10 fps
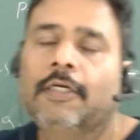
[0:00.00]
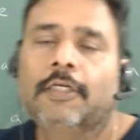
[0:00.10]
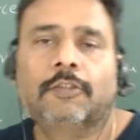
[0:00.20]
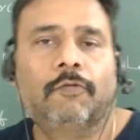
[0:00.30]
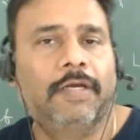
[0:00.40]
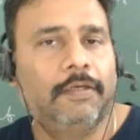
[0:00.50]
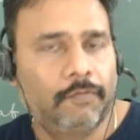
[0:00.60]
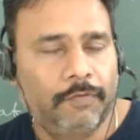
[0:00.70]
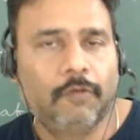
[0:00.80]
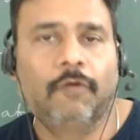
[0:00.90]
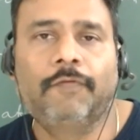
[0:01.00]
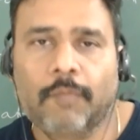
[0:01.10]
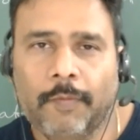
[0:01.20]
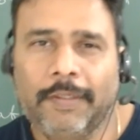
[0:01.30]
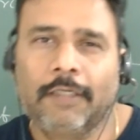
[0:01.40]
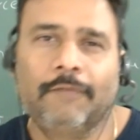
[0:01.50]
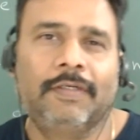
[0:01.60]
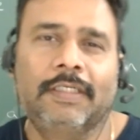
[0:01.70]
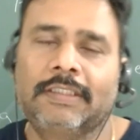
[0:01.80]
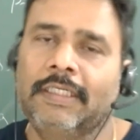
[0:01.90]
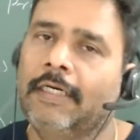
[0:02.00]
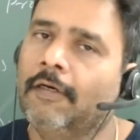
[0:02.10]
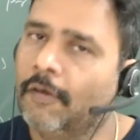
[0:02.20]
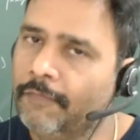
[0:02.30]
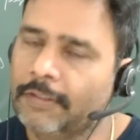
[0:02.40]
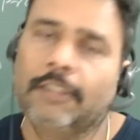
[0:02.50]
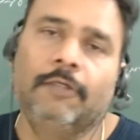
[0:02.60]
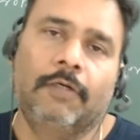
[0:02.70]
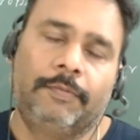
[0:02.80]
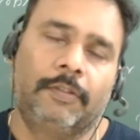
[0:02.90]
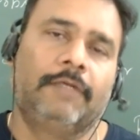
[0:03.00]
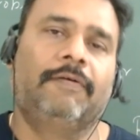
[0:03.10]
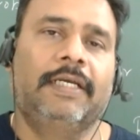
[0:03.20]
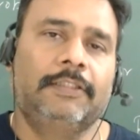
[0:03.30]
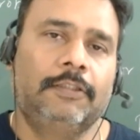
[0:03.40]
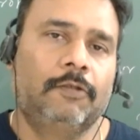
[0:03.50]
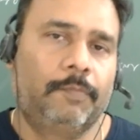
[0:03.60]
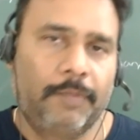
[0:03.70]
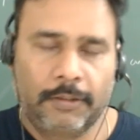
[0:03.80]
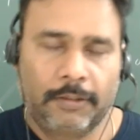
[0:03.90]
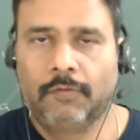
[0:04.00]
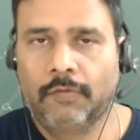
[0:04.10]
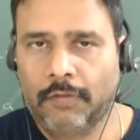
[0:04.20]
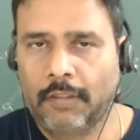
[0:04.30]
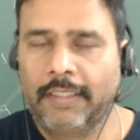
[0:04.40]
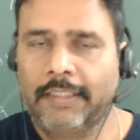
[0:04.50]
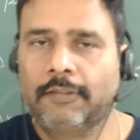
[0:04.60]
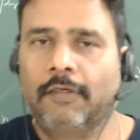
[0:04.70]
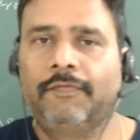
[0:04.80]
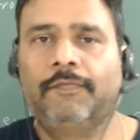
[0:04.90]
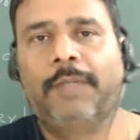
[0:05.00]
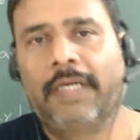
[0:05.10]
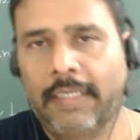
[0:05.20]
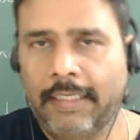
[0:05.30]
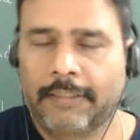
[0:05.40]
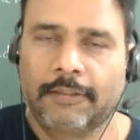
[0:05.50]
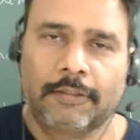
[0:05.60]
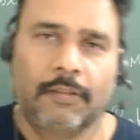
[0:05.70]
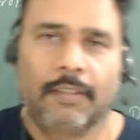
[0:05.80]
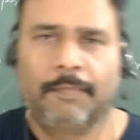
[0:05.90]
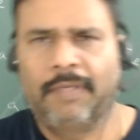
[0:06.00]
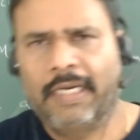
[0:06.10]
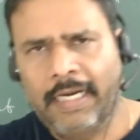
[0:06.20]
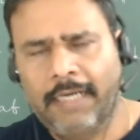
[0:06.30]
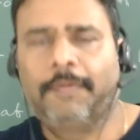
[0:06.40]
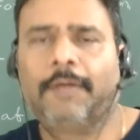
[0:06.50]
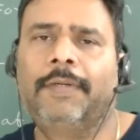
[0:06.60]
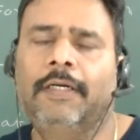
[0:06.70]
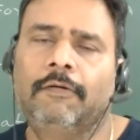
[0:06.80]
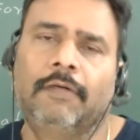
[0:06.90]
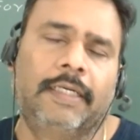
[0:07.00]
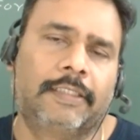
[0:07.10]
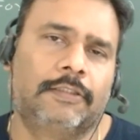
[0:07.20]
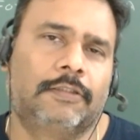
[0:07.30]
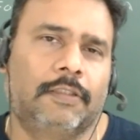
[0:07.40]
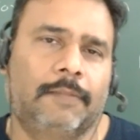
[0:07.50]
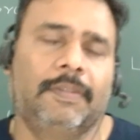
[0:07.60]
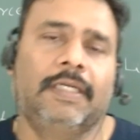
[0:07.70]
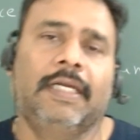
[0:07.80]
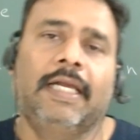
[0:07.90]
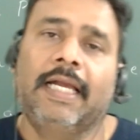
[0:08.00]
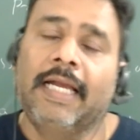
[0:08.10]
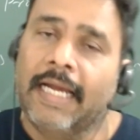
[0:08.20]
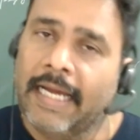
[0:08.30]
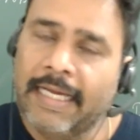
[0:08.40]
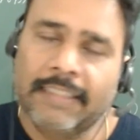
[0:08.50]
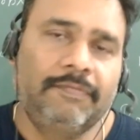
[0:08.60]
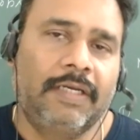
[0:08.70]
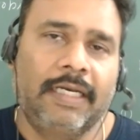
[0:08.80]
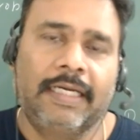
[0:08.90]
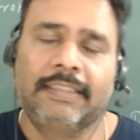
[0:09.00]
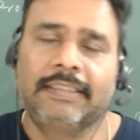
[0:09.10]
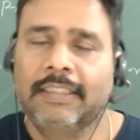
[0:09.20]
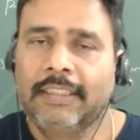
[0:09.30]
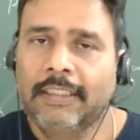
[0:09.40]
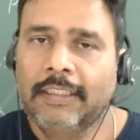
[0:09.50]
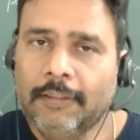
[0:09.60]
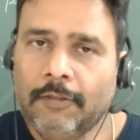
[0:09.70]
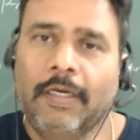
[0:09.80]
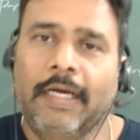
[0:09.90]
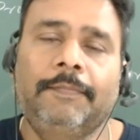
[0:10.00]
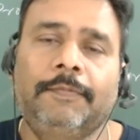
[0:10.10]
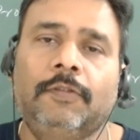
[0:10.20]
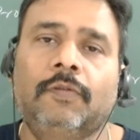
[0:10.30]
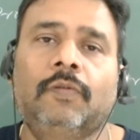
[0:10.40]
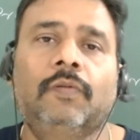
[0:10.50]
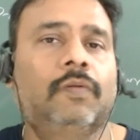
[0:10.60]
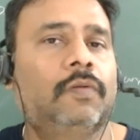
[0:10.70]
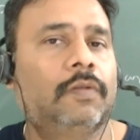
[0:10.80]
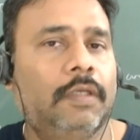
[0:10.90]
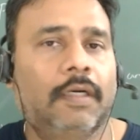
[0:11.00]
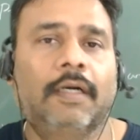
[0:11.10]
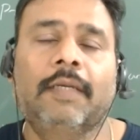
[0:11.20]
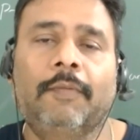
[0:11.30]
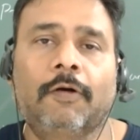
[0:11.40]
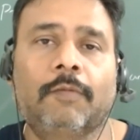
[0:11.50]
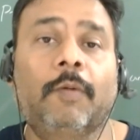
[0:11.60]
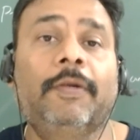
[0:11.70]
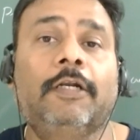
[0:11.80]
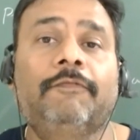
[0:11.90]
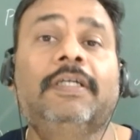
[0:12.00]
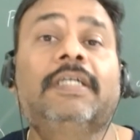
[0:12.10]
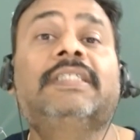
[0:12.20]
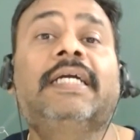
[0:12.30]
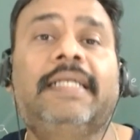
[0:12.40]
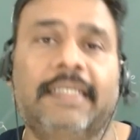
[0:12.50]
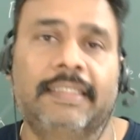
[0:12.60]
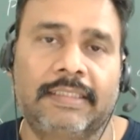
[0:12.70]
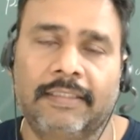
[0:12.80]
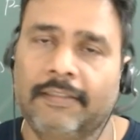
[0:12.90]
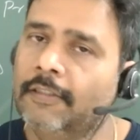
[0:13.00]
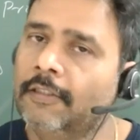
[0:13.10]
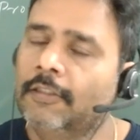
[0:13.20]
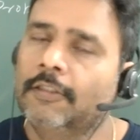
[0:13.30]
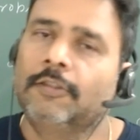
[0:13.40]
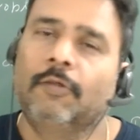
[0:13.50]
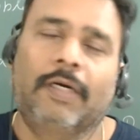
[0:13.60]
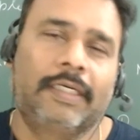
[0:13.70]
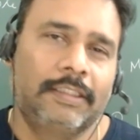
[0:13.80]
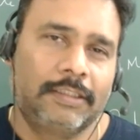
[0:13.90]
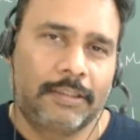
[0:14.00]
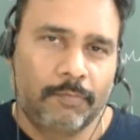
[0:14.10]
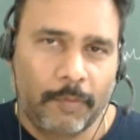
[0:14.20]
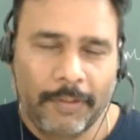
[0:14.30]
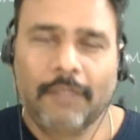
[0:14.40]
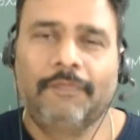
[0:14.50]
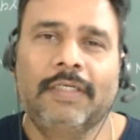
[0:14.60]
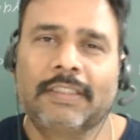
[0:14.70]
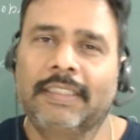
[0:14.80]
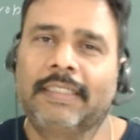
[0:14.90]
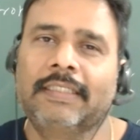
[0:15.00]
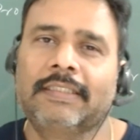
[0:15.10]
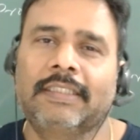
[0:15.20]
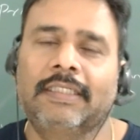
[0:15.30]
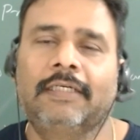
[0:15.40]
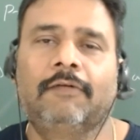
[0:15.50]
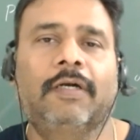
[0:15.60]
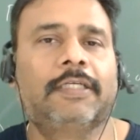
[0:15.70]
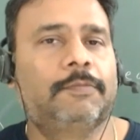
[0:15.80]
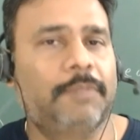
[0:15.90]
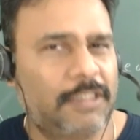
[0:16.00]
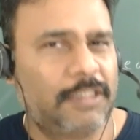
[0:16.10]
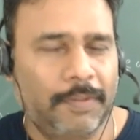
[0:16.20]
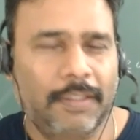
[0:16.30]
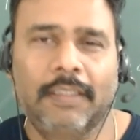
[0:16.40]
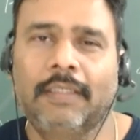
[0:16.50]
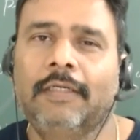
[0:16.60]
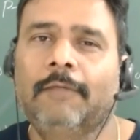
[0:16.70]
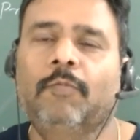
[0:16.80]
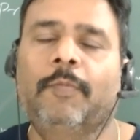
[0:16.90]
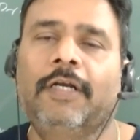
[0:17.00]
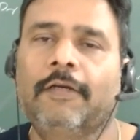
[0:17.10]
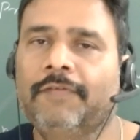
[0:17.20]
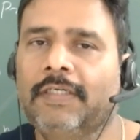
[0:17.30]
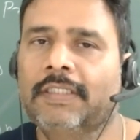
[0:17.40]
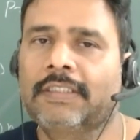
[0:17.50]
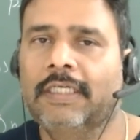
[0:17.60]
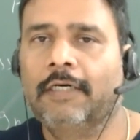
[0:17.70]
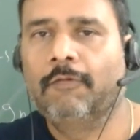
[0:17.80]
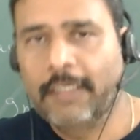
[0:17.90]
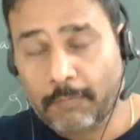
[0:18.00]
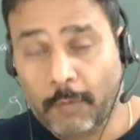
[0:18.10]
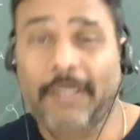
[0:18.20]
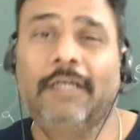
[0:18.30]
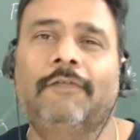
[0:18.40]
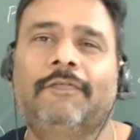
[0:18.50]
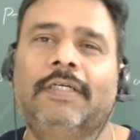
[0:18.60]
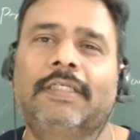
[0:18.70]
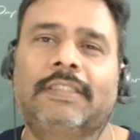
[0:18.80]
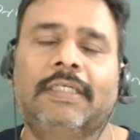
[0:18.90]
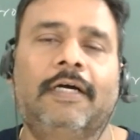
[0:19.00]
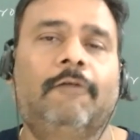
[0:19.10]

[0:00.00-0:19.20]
So when you will go for moment of inertia, obviously you have to revise your +2 knowledge of parallel axis theorem and perpendicular axis theorem, as well as you have to learn about moment of inertia tensor. So what is moment of inertia tensor? What is principal moment of inertia? What is moment of inertia?